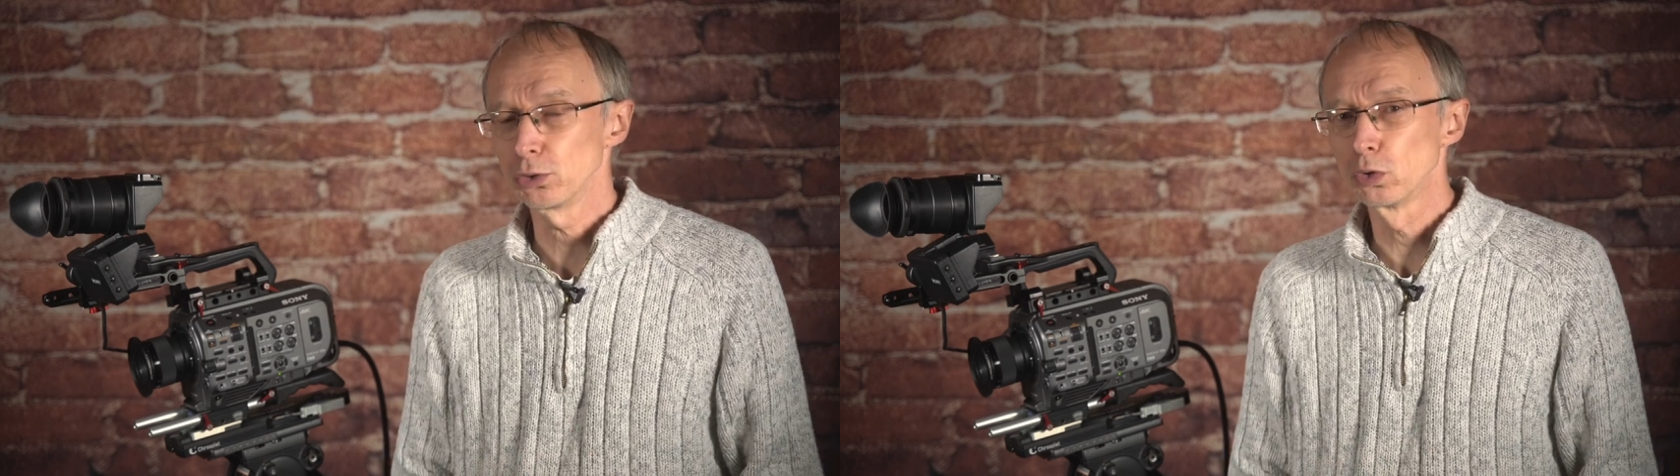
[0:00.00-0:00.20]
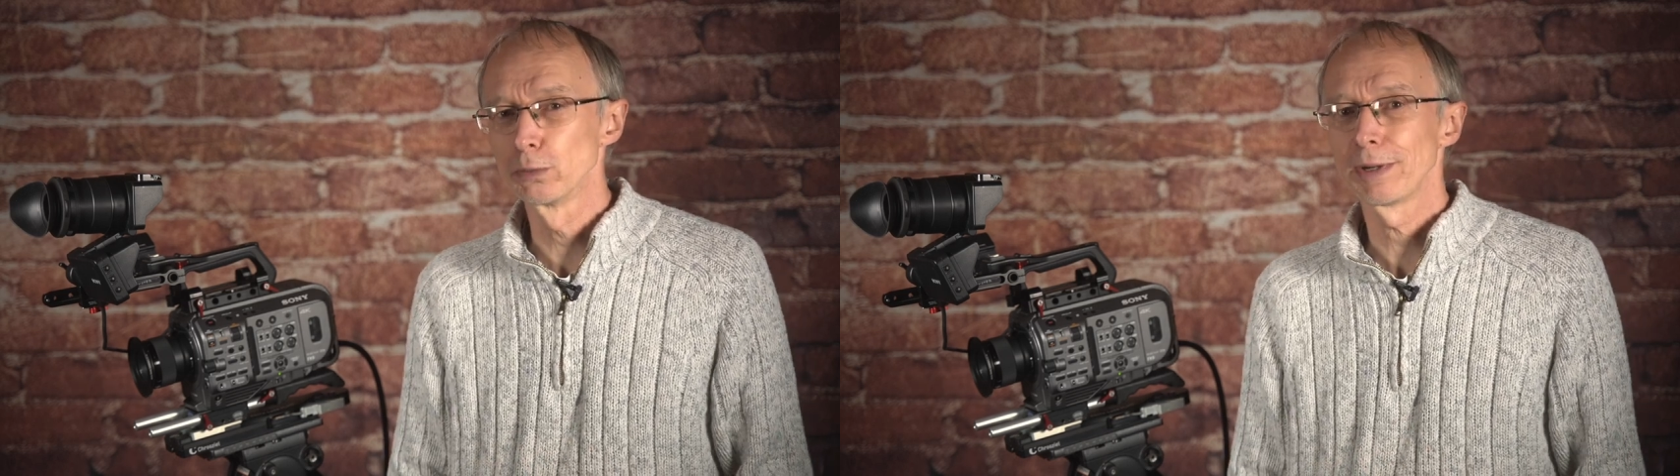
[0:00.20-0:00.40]

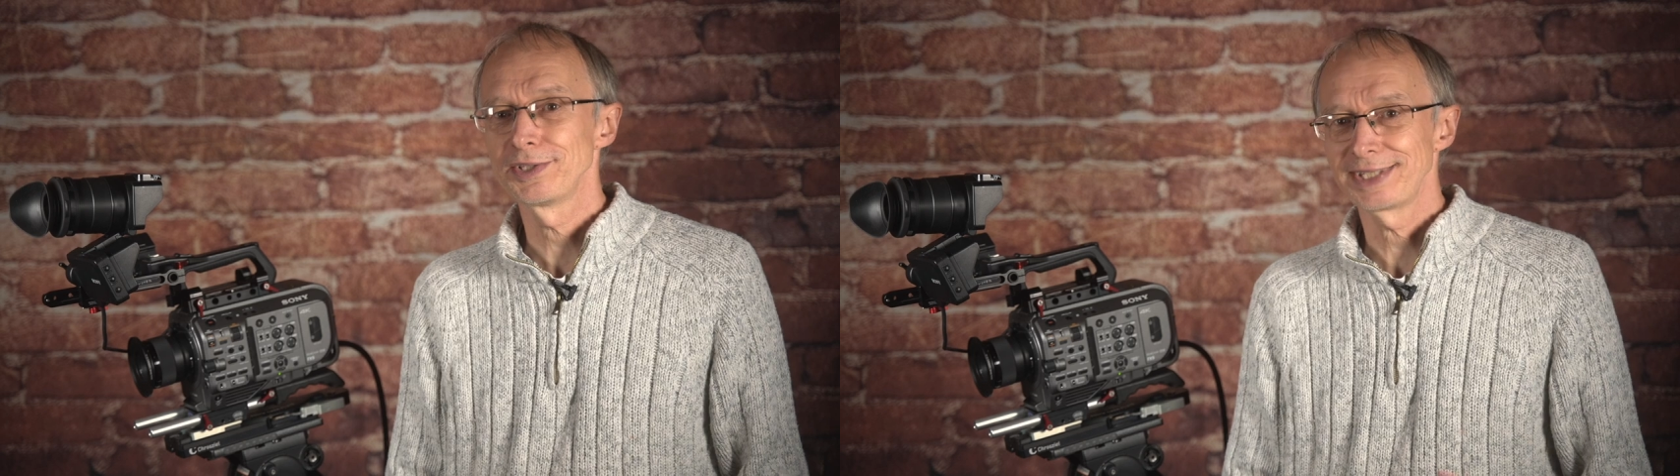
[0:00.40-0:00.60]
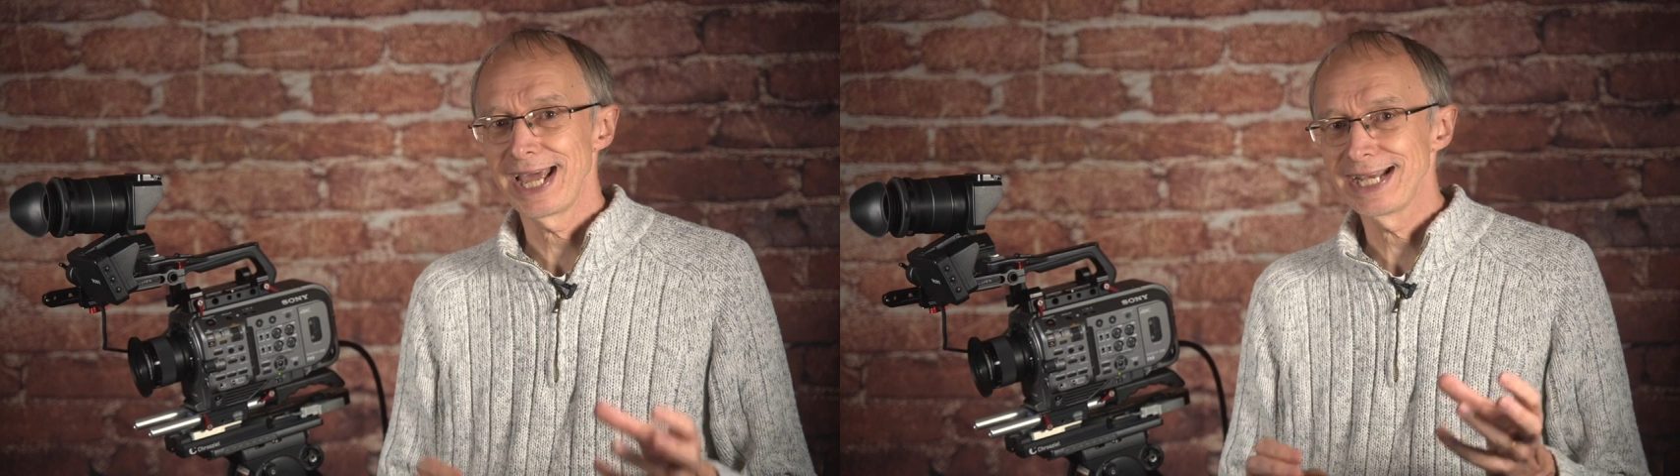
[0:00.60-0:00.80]

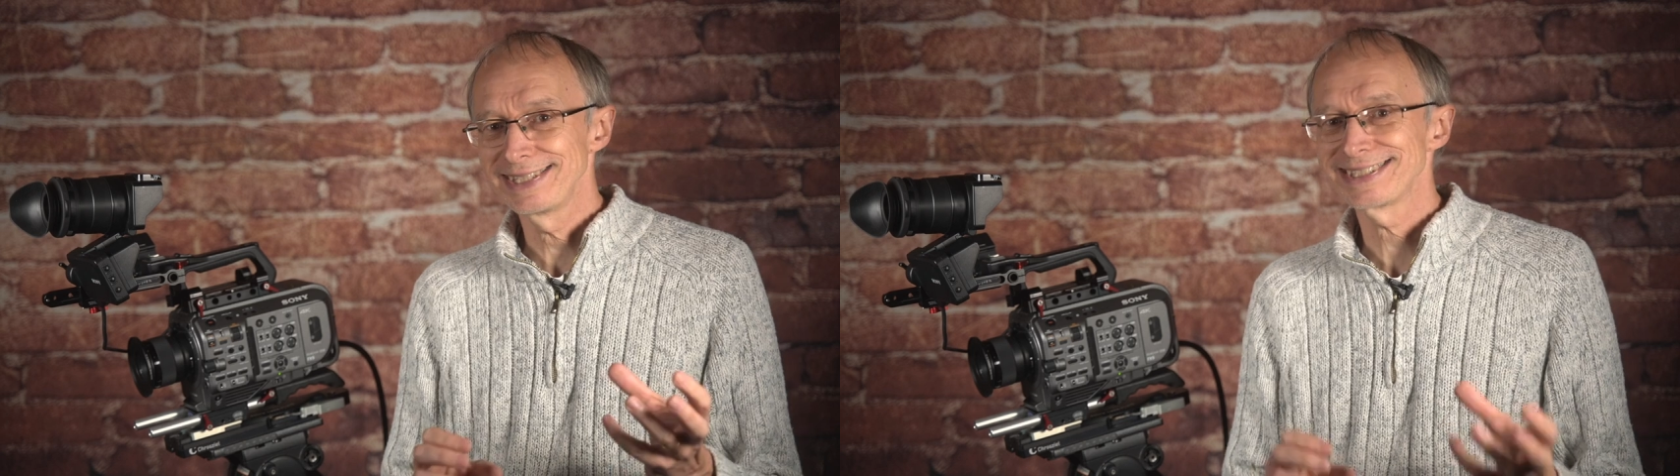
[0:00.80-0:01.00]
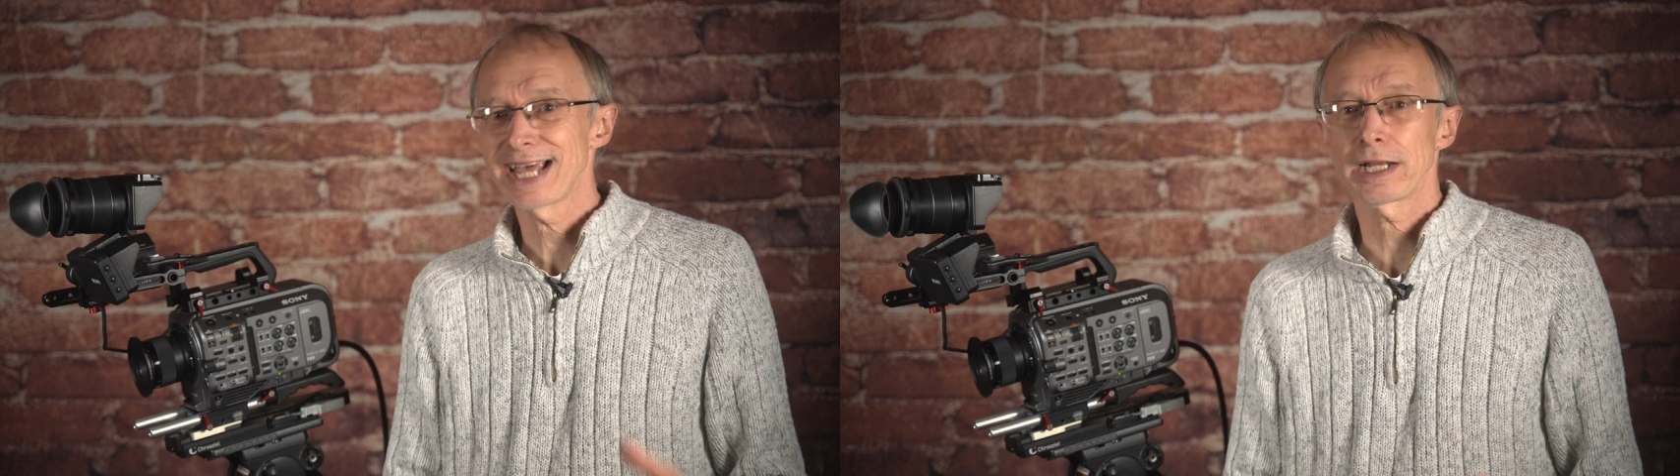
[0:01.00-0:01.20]
almost
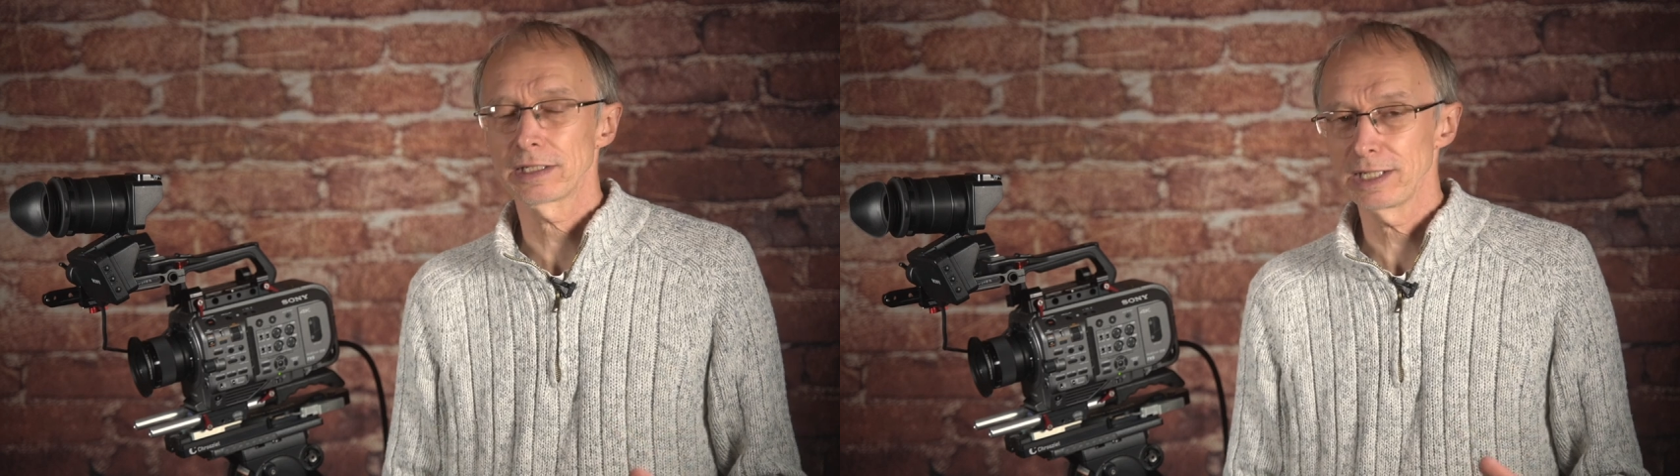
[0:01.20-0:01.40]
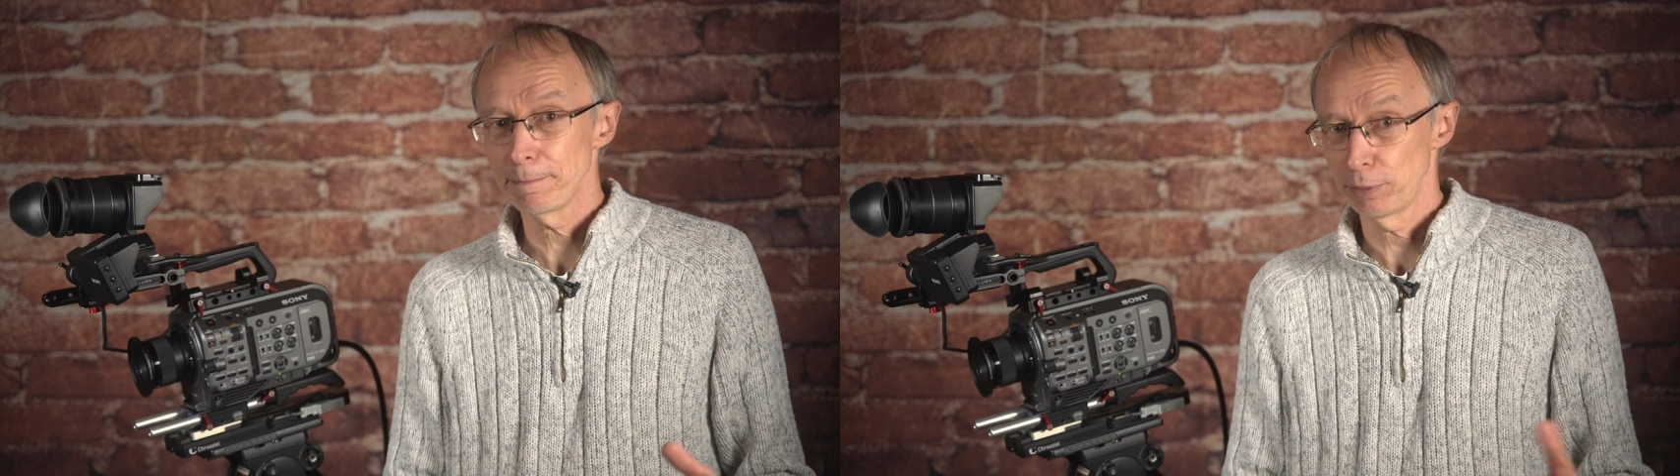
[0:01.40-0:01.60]

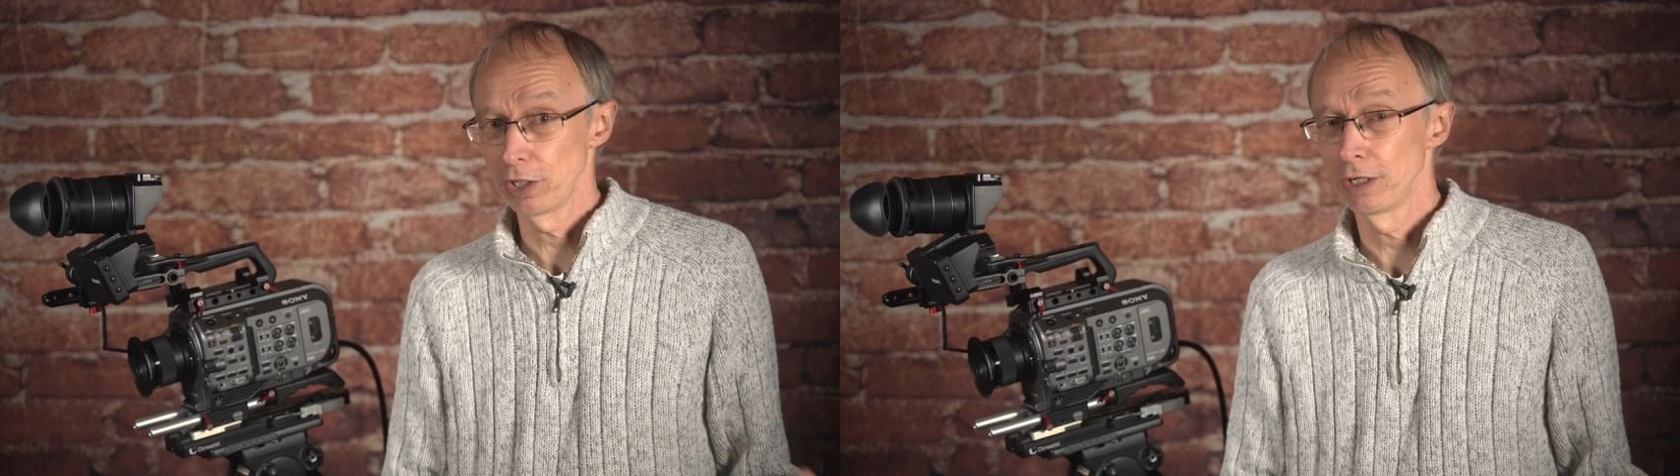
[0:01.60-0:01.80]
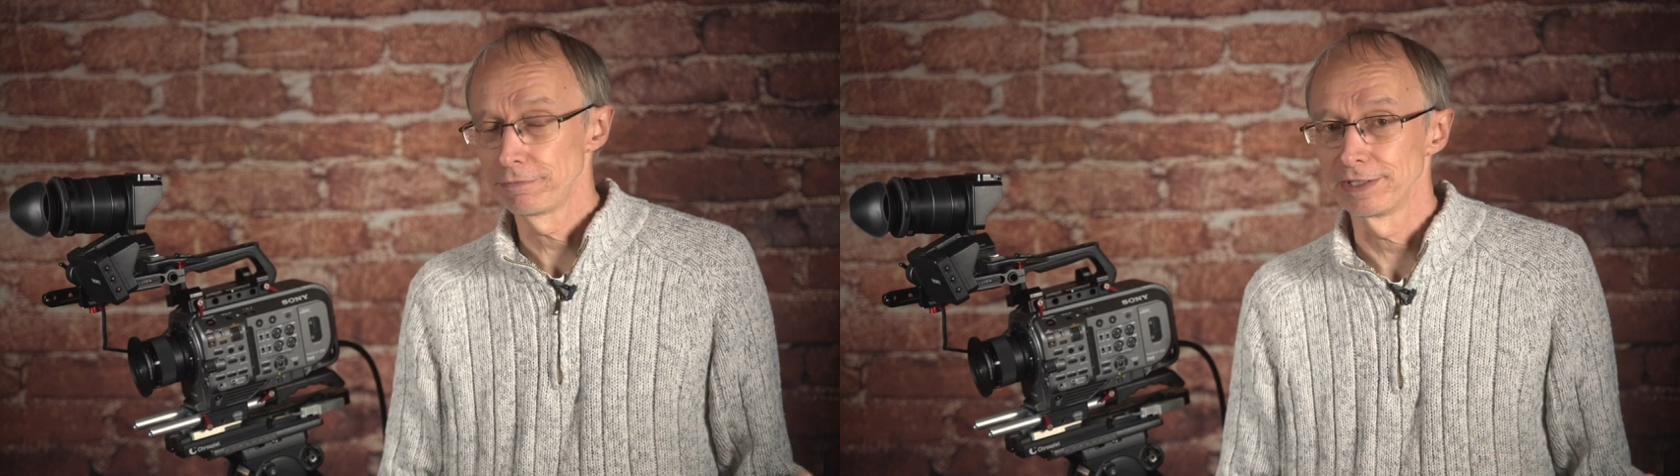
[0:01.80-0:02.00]
exactly
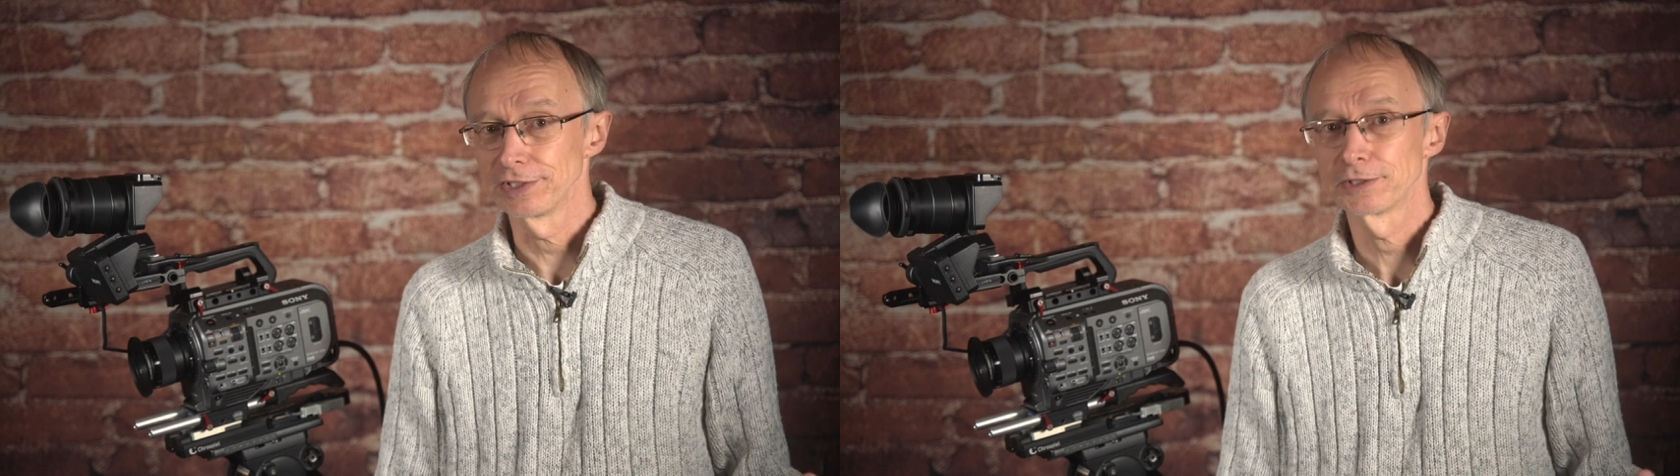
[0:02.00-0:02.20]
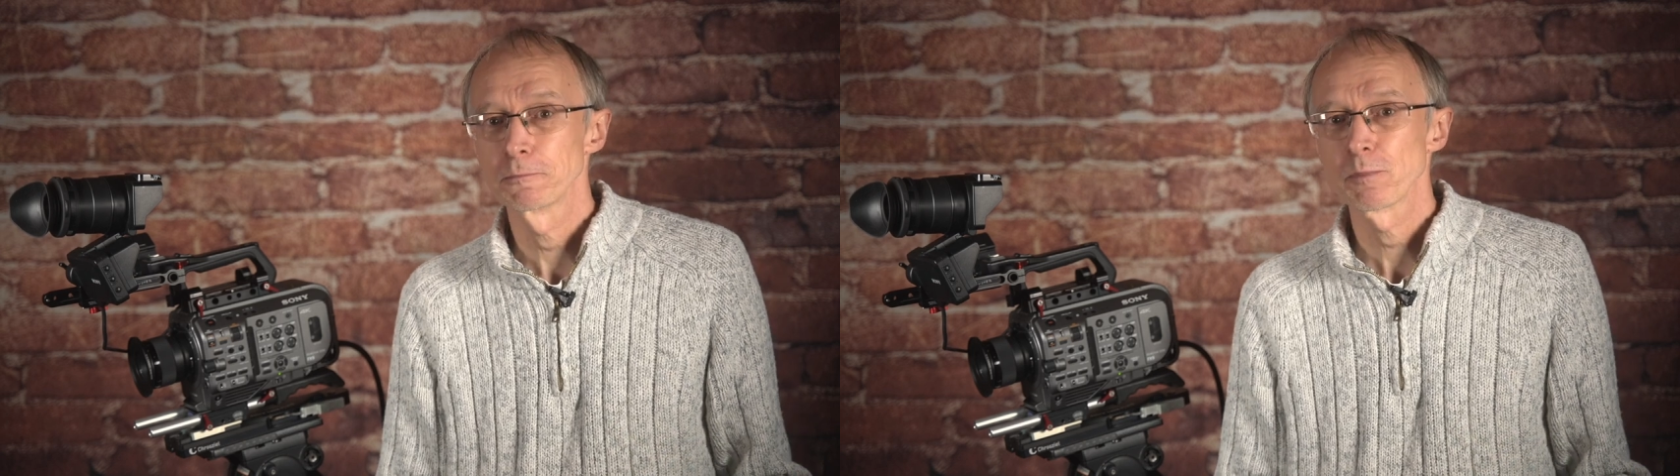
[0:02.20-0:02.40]
perfect.